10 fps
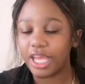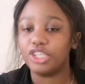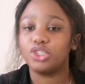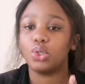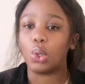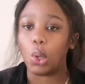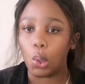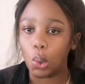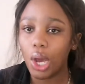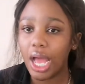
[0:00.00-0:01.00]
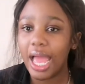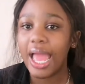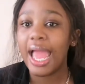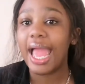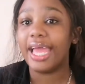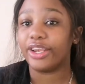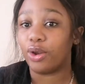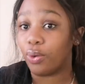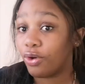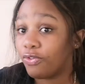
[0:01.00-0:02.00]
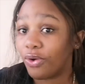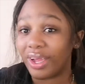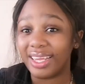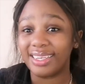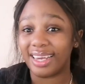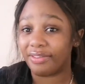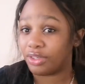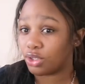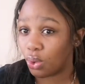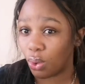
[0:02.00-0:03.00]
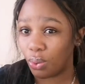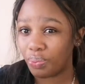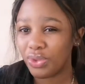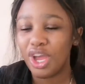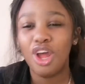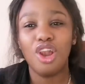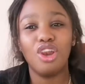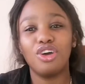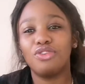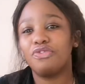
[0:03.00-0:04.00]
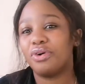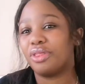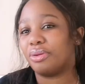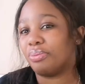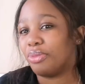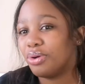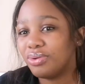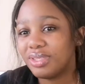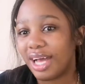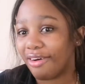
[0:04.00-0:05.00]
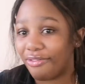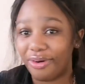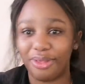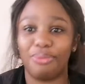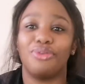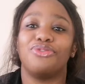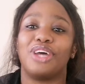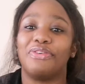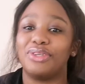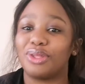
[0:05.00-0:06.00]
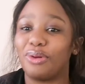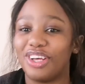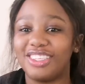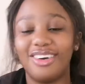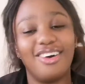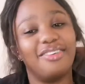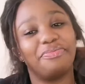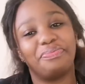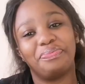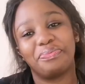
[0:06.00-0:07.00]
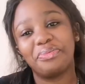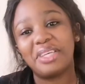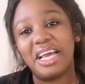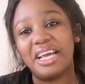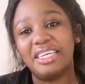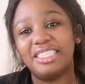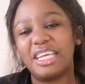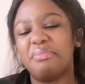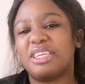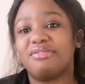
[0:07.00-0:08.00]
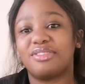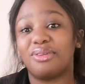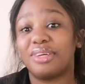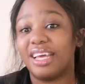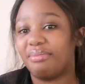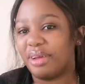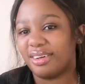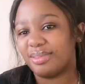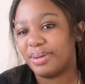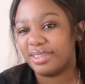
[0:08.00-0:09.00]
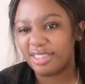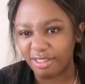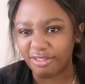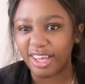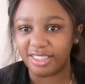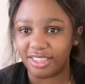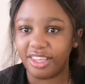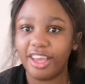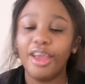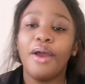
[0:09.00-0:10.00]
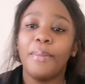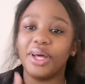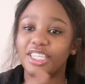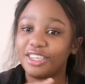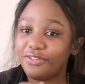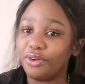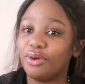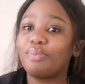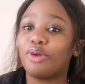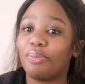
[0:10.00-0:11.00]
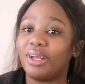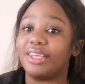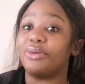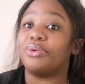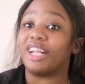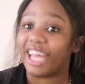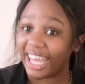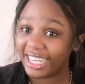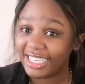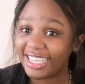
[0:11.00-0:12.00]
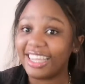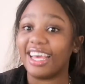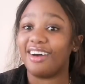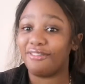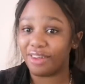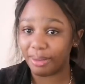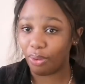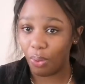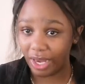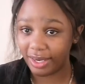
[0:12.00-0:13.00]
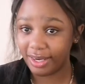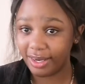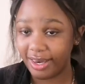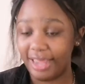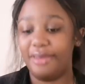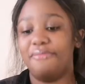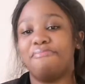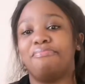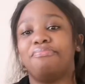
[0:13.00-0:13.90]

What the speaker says: Is to go and look for a driving school. Look for the most affordable driving school. Because shame driving school can be expensive, isn't it? But if you look properly, you will get the affordable one, ne?